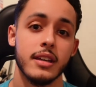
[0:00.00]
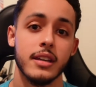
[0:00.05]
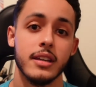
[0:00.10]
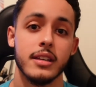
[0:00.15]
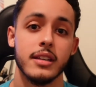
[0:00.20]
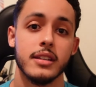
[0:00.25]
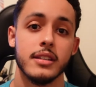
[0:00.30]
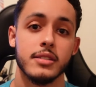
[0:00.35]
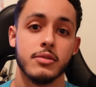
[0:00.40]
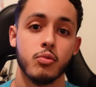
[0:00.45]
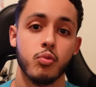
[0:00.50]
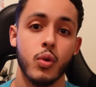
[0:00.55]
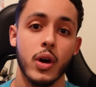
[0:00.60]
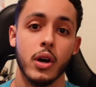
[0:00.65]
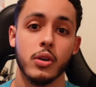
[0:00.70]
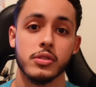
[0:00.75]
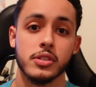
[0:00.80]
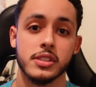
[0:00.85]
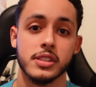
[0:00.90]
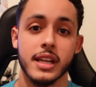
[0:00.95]
is
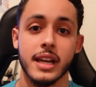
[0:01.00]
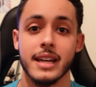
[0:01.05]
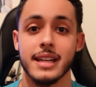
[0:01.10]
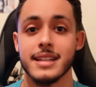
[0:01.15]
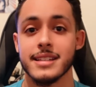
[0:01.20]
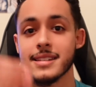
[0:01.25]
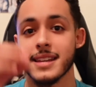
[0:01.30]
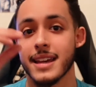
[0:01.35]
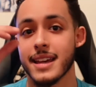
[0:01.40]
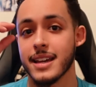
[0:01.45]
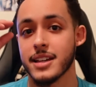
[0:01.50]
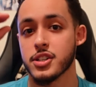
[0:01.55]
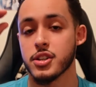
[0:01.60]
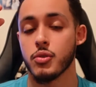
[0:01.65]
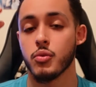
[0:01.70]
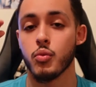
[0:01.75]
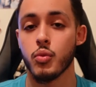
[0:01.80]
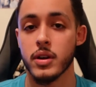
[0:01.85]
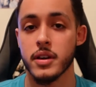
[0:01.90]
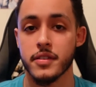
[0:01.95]
well set in
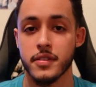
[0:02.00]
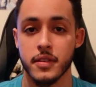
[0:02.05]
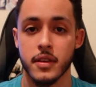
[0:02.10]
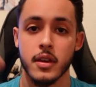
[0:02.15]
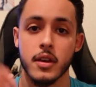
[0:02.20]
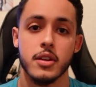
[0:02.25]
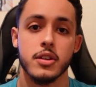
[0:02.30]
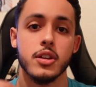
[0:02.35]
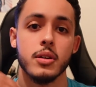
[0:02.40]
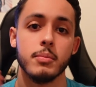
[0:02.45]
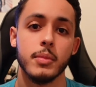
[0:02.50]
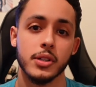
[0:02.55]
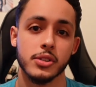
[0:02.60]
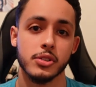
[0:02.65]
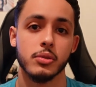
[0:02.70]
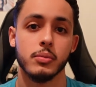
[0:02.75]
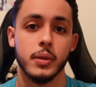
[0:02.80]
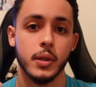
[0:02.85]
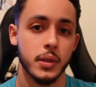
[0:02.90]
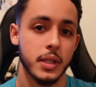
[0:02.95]
tangent with your
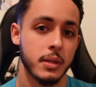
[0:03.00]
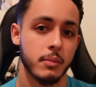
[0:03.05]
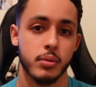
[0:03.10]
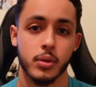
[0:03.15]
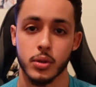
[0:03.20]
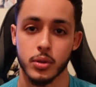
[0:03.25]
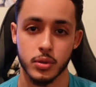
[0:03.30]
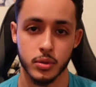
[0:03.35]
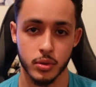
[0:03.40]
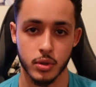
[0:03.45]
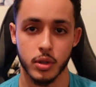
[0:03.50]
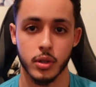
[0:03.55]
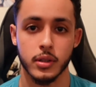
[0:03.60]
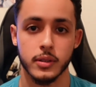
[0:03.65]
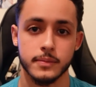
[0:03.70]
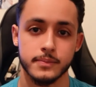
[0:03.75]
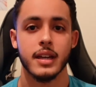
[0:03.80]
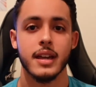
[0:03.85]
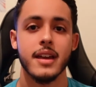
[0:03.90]
muscle building protocol.